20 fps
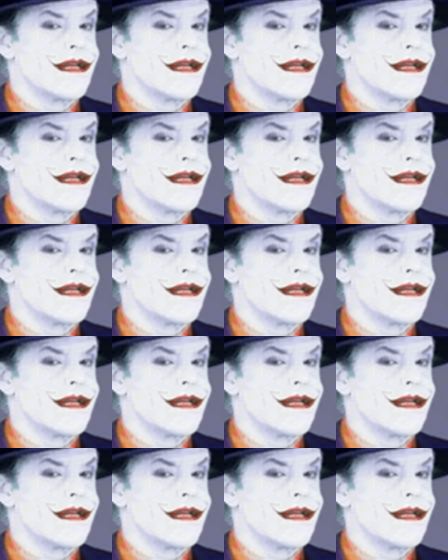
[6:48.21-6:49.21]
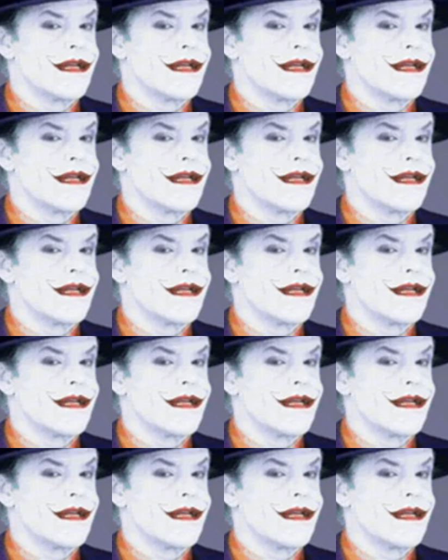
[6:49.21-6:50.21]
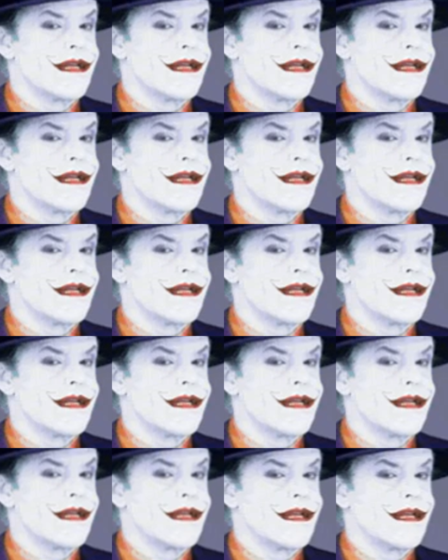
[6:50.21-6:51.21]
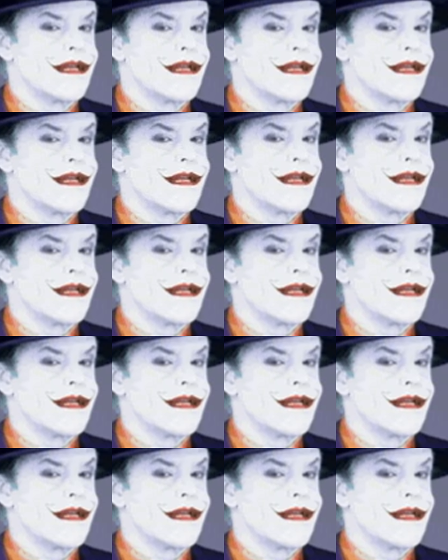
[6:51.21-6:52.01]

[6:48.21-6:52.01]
This is a still picture; no speech is visible.